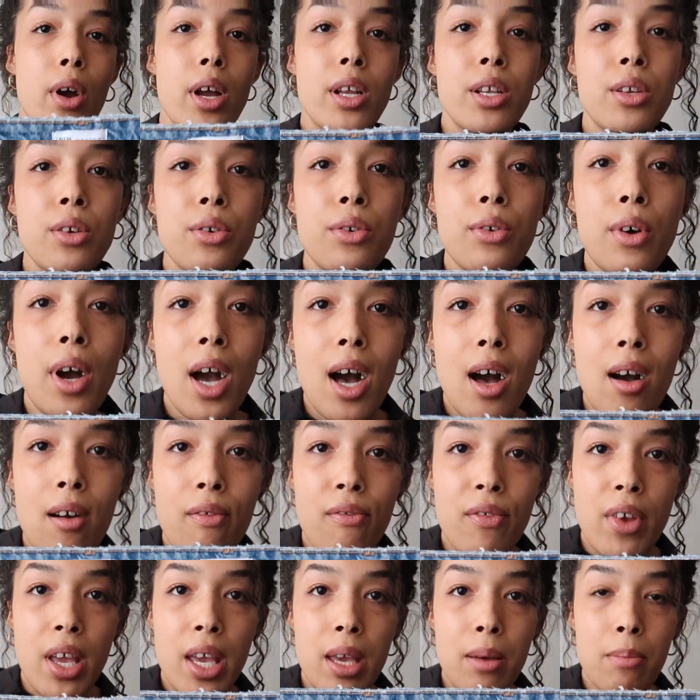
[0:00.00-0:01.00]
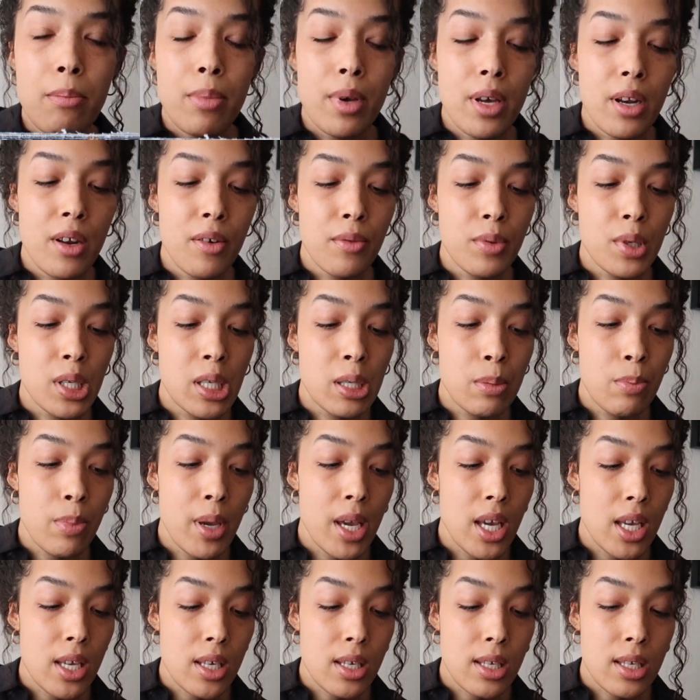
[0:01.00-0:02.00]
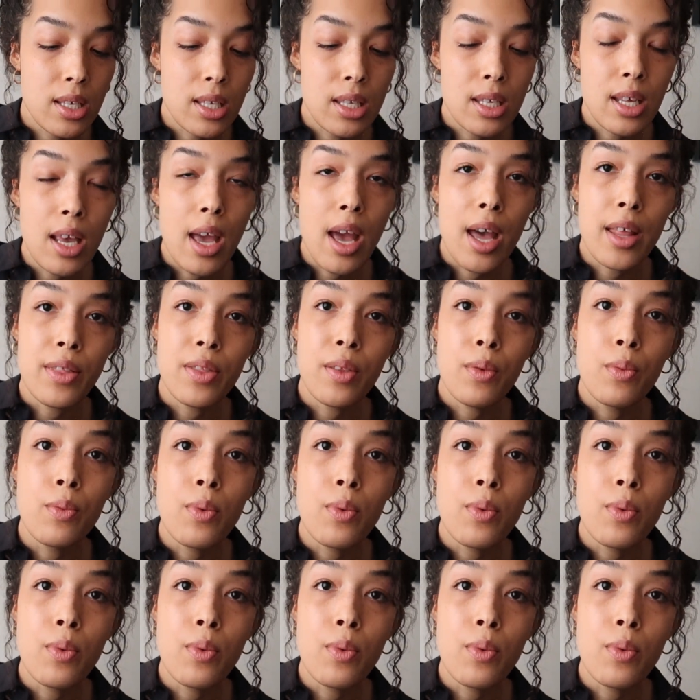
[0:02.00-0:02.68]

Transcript: I do have a bit of space at the